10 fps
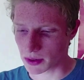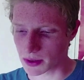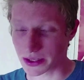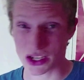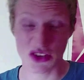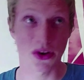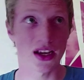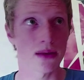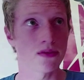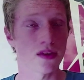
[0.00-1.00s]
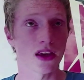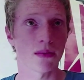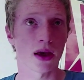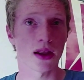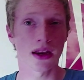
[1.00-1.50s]
because actually when I come to think
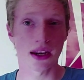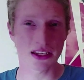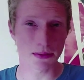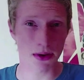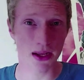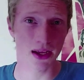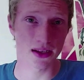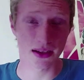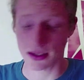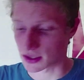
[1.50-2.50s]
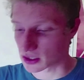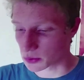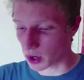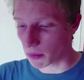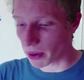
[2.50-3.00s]
about it, it is a bit inconsistent as
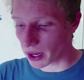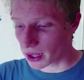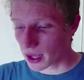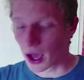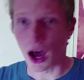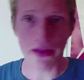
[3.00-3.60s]
well, but I